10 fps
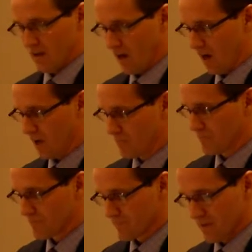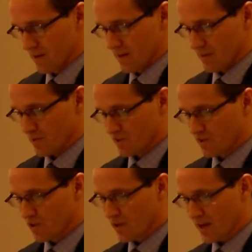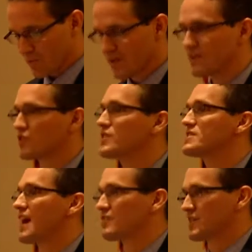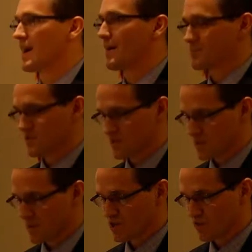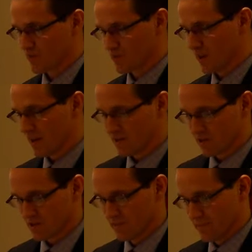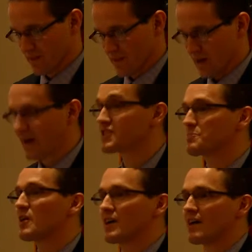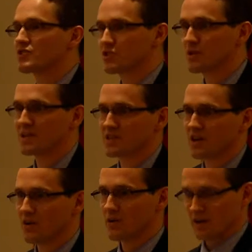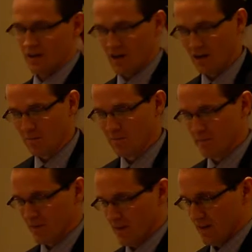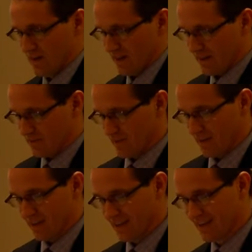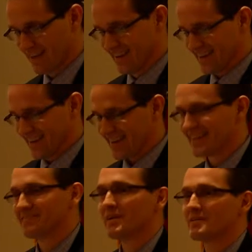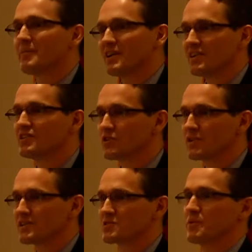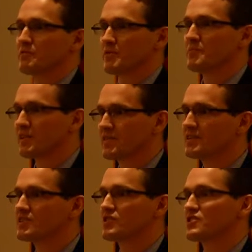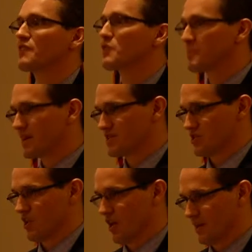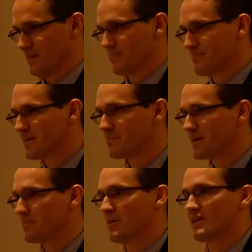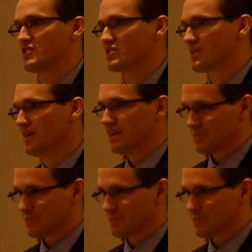But to do that, we need increased housing options, especially for millennials. I just bought a house 2 days ago. My honey-do list went from nothing to several pages long, many pages.